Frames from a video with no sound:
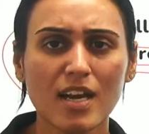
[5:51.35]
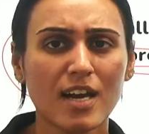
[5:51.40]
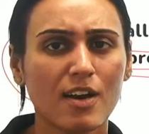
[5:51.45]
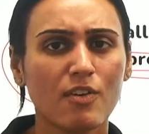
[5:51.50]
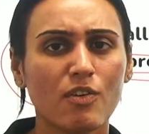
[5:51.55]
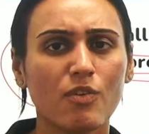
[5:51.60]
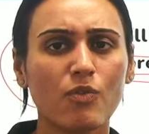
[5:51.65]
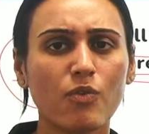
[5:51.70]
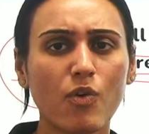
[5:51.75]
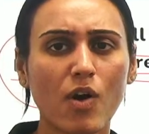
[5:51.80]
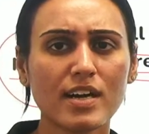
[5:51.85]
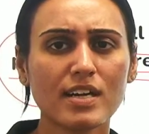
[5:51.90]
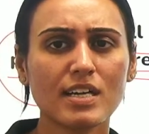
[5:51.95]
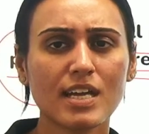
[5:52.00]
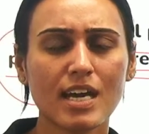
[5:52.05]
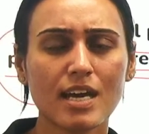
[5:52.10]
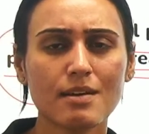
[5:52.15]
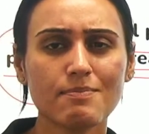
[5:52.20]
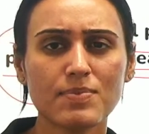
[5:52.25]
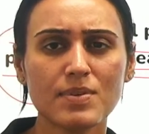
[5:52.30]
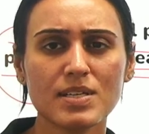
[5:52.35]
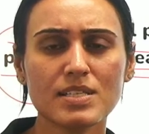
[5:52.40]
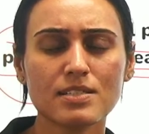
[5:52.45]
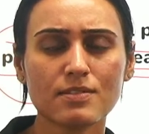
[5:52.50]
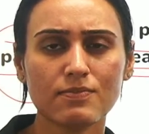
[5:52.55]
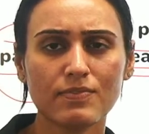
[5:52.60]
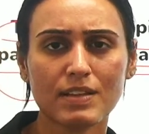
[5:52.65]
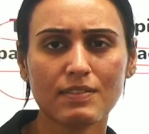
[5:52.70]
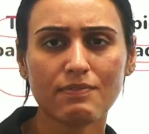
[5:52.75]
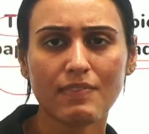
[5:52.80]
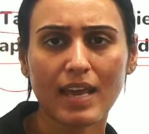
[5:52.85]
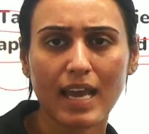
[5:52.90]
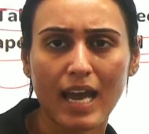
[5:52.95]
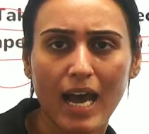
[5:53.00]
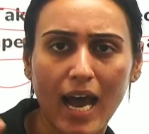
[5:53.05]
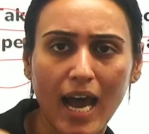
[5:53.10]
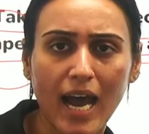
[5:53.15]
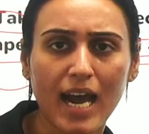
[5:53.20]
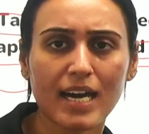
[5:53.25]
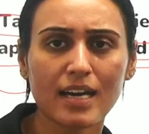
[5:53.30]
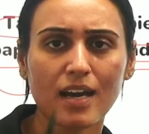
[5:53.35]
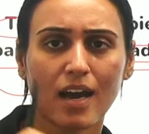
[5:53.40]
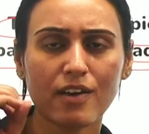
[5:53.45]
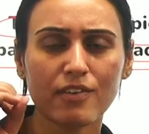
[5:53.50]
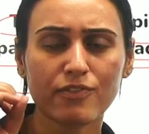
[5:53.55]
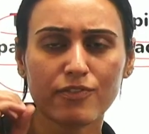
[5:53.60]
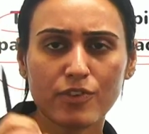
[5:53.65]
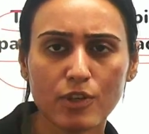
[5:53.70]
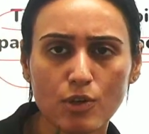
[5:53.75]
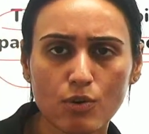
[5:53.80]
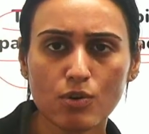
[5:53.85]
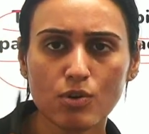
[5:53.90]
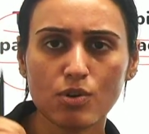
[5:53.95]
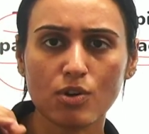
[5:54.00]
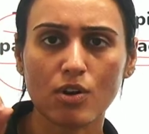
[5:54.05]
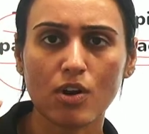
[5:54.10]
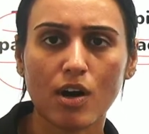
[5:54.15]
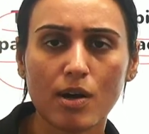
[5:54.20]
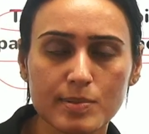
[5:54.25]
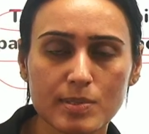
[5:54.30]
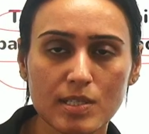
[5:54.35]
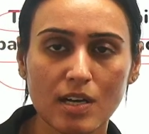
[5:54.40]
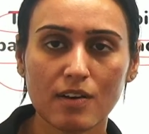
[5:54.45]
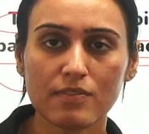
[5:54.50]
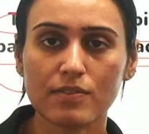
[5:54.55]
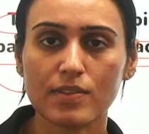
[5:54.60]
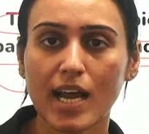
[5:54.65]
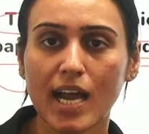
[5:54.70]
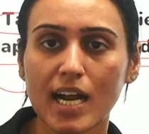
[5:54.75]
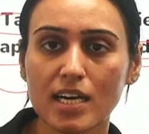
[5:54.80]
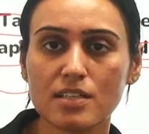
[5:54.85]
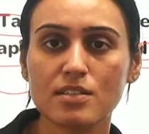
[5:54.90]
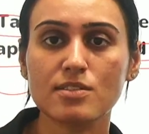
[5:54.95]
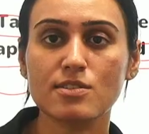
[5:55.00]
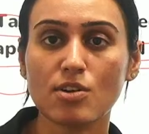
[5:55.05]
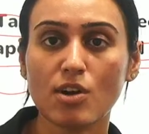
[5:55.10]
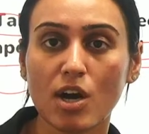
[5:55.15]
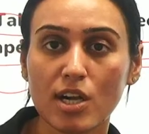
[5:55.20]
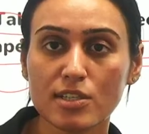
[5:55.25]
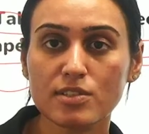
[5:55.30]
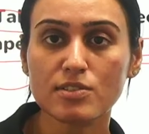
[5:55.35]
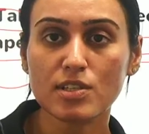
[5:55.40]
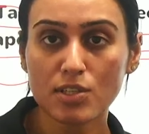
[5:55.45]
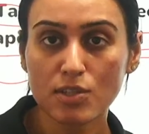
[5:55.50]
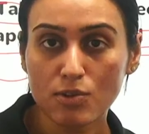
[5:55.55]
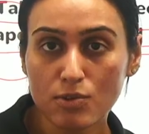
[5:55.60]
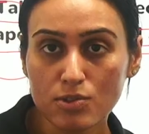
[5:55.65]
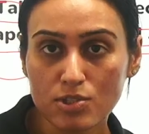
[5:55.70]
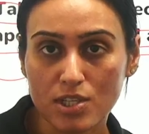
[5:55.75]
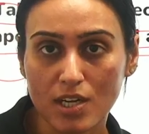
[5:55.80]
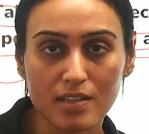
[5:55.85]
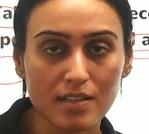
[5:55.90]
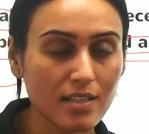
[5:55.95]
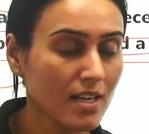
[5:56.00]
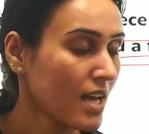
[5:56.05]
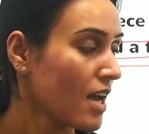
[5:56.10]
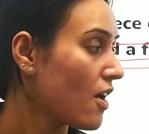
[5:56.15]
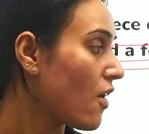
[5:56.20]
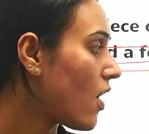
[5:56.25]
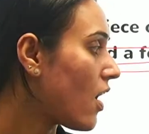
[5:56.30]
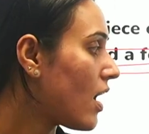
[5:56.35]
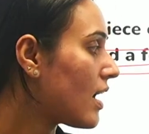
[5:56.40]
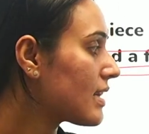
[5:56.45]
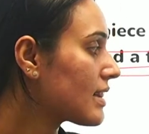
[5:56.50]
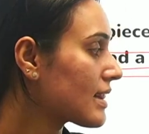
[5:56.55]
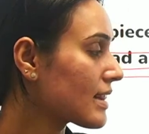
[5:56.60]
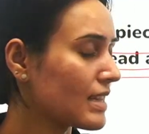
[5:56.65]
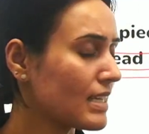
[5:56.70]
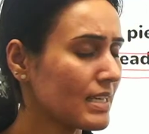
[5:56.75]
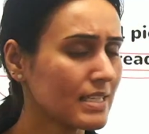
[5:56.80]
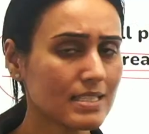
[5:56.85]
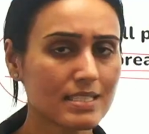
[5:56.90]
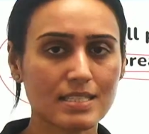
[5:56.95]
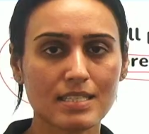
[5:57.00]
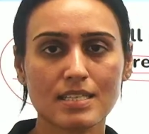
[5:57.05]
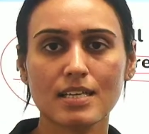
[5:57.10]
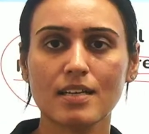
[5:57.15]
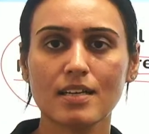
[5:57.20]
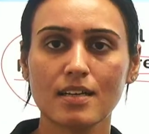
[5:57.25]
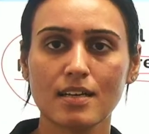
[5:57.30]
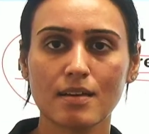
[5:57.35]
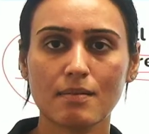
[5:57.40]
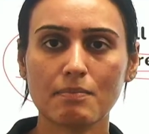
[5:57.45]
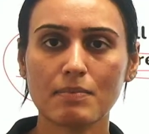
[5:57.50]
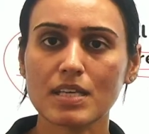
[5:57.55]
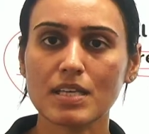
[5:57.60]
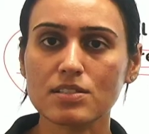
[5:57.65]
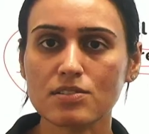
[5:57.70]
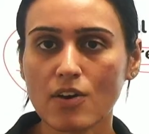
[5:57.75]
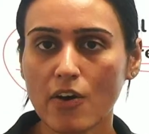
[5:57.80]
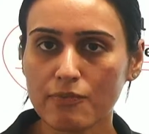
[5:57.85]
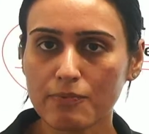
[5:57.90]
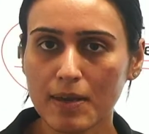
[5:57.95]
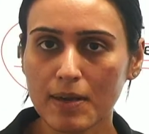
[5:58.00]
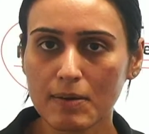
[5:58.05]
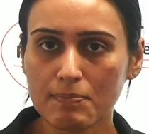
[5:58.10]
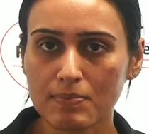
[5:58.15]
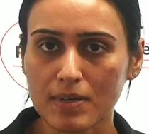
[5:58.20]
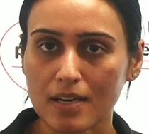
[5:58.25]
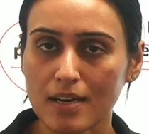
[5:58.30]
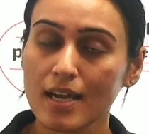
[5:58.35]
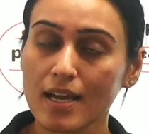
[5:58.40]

What happens when we add a few drops of that salt solution on this piece of paper?